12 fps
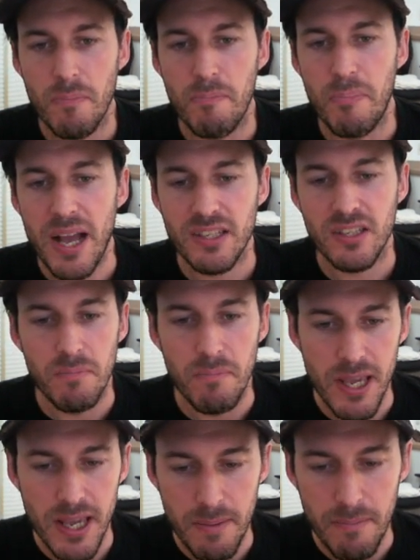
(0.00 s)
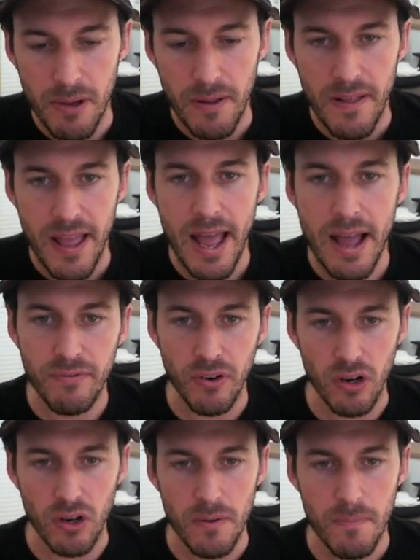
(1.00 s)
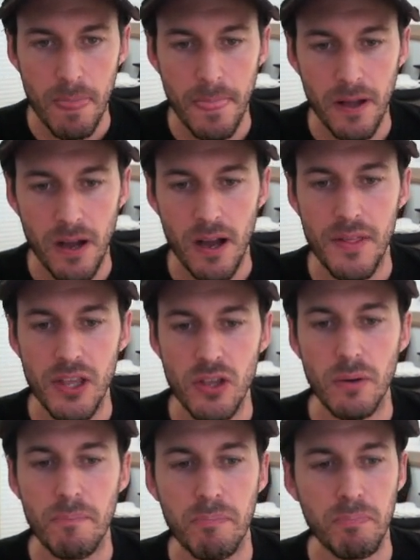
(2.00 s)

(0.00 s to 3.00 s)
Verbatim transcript: best meme ever that you could